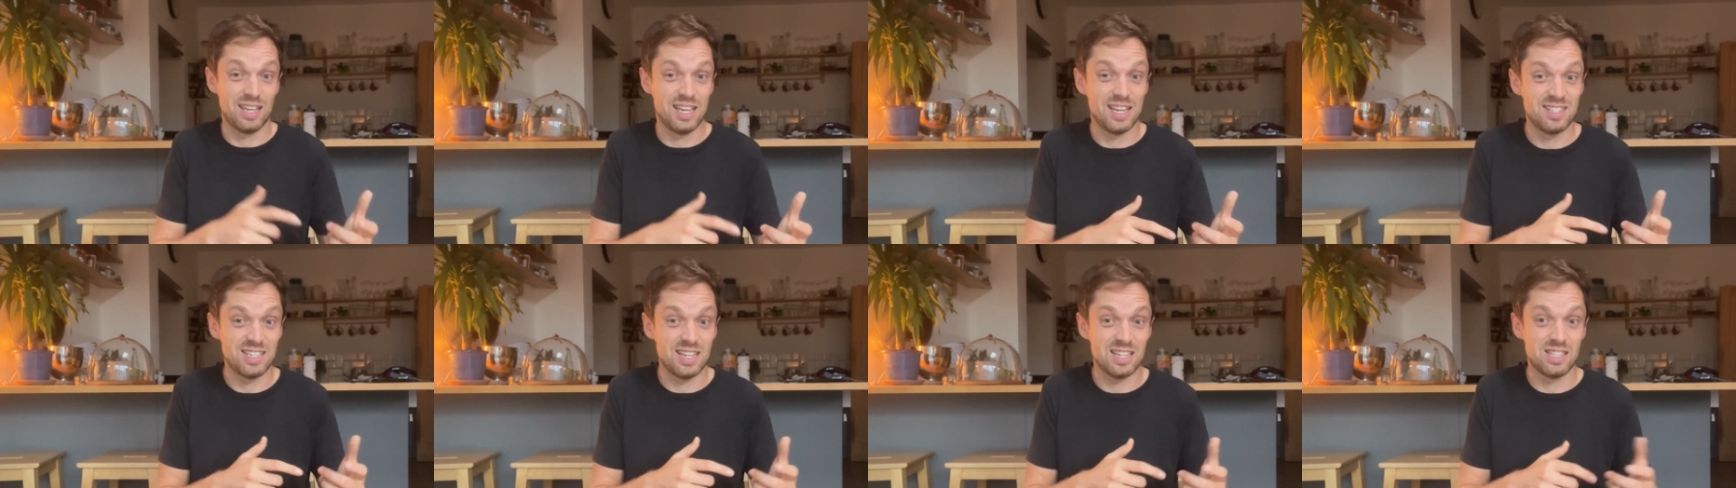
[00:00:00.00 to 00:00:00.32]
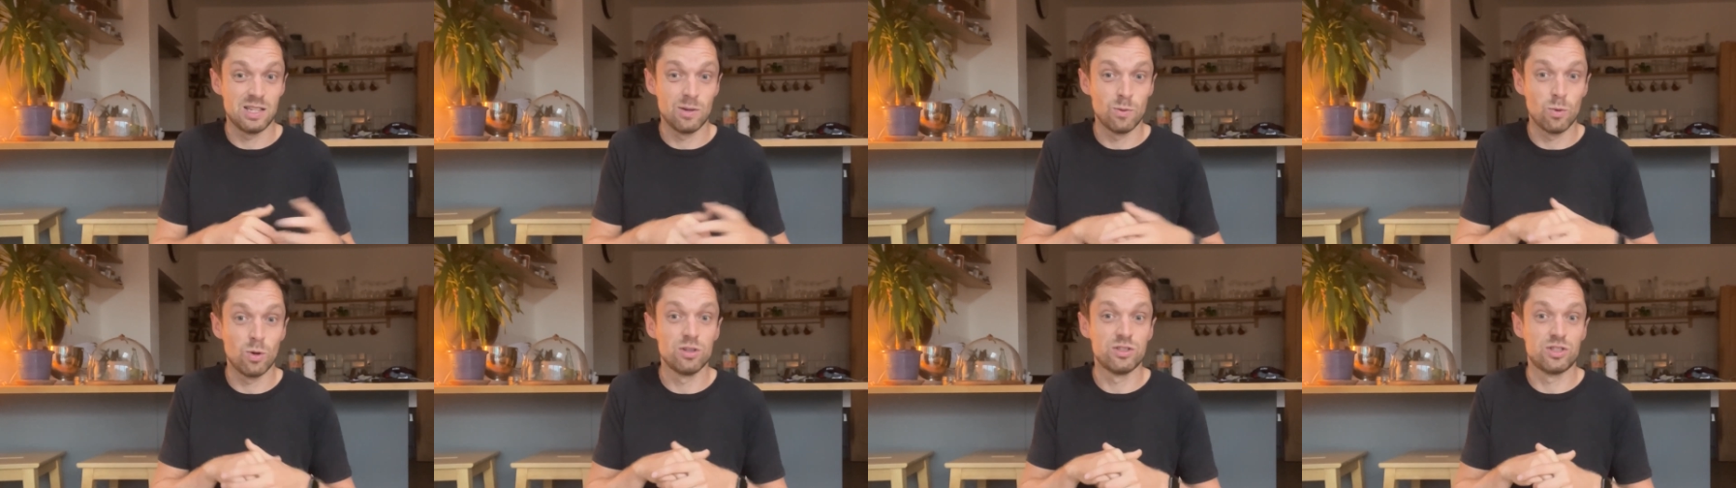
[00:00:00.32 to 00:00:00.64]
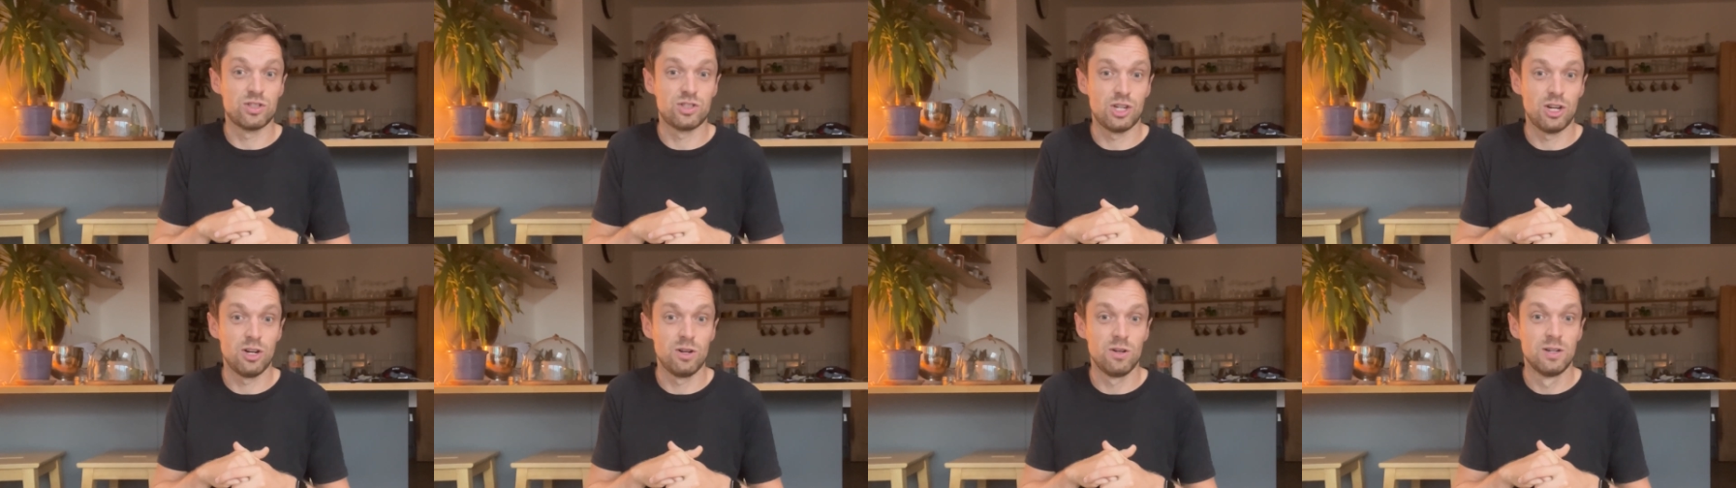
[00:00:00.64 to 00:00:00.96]
existing ones
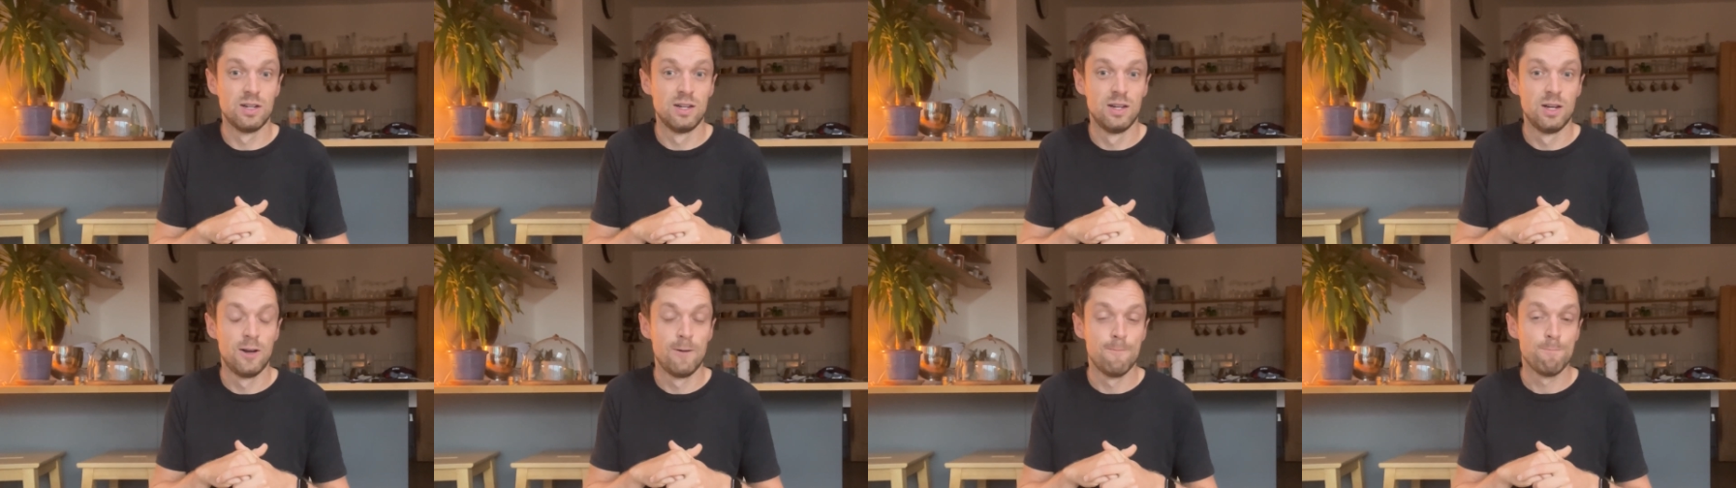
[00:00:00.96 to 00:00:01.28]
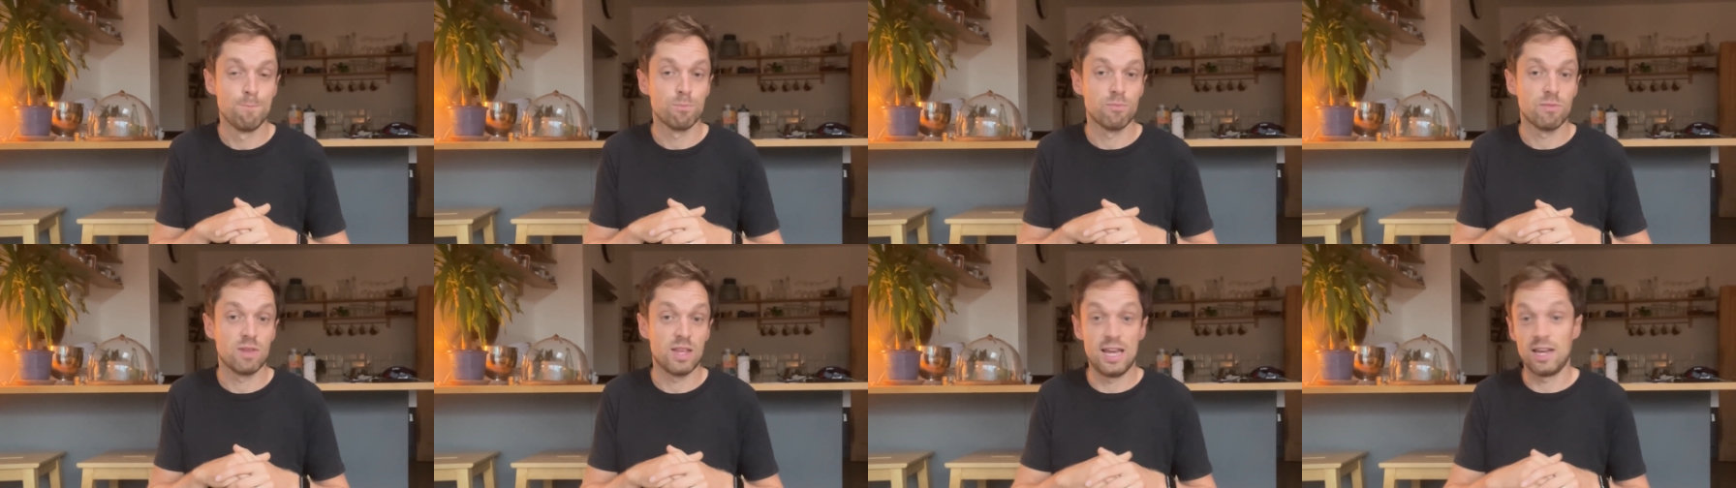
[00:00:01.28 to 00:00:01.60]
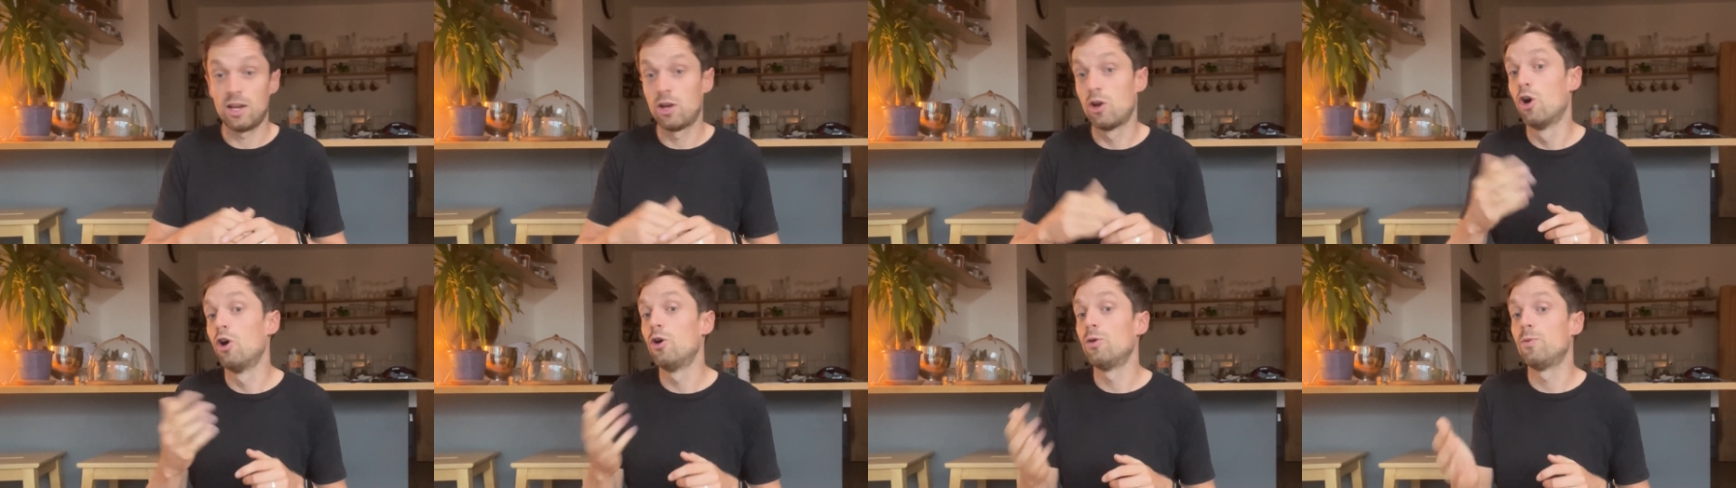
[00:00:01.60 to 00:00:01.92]
too.
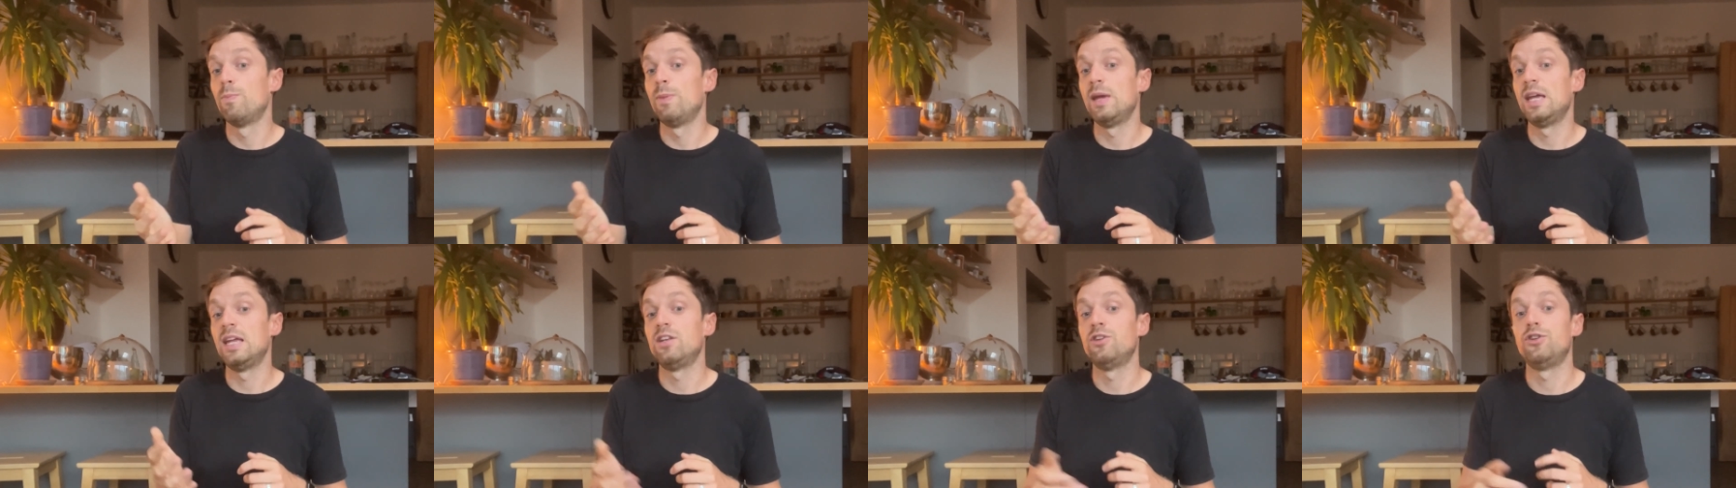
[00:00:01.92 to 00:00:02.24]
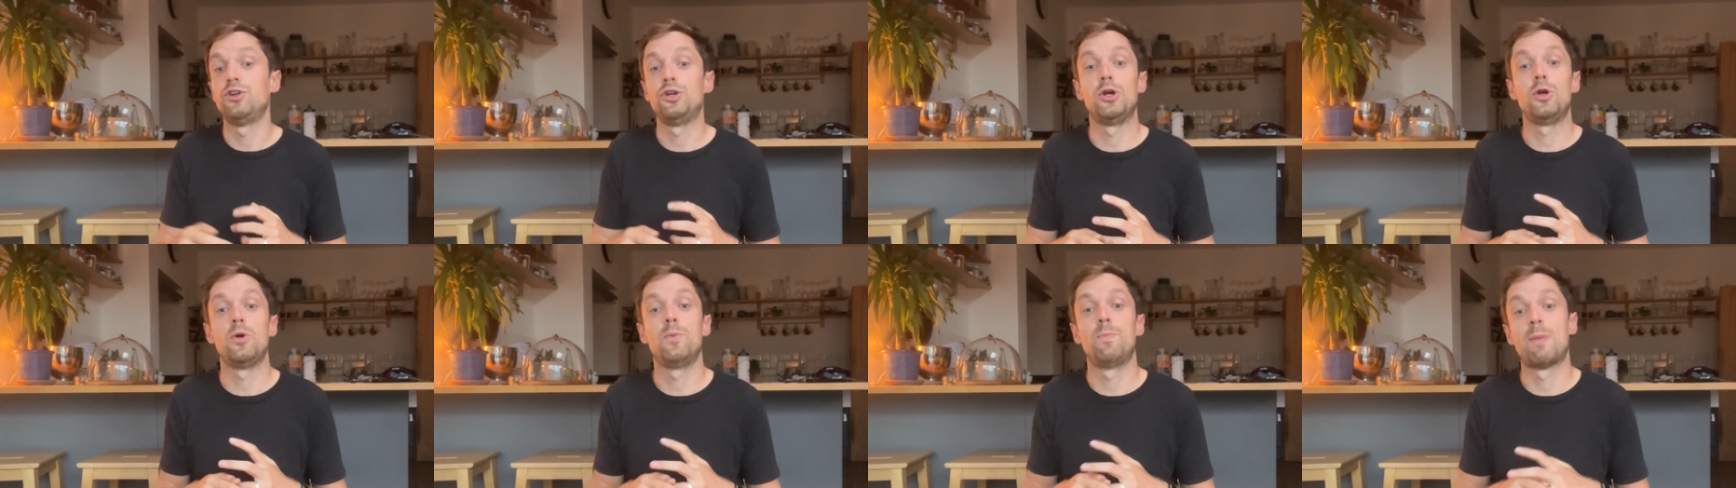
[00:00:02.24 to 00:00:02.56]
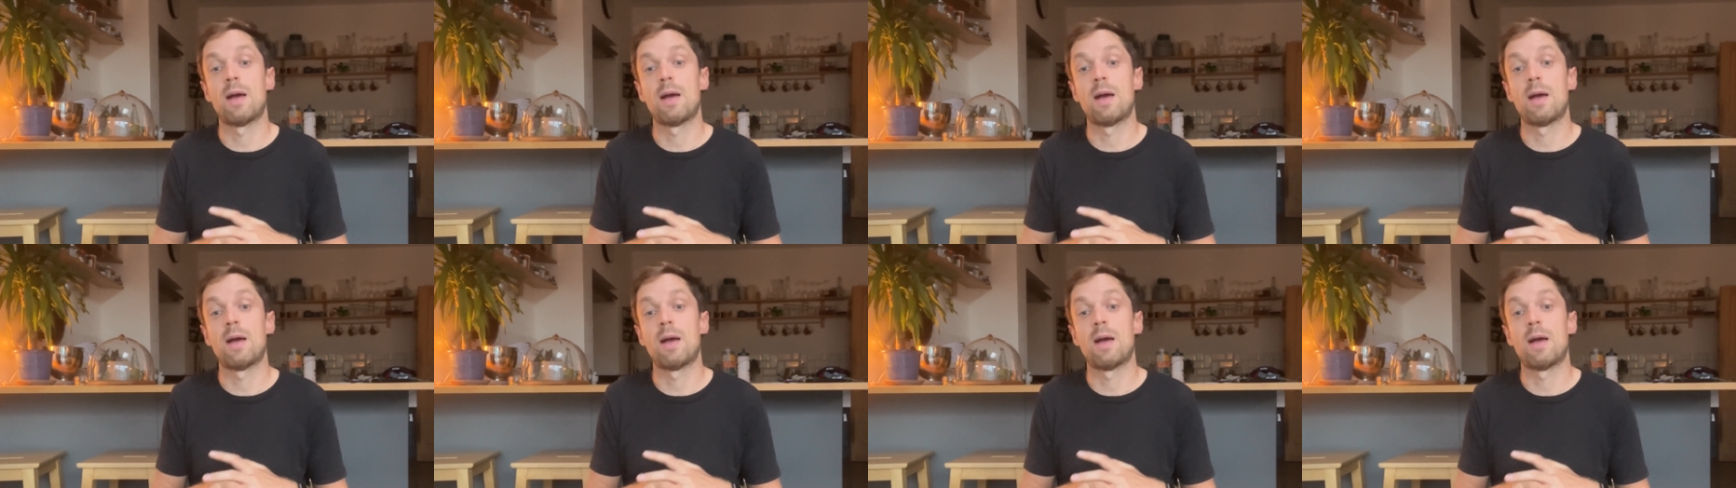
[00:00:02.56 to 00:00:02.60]
It could mean new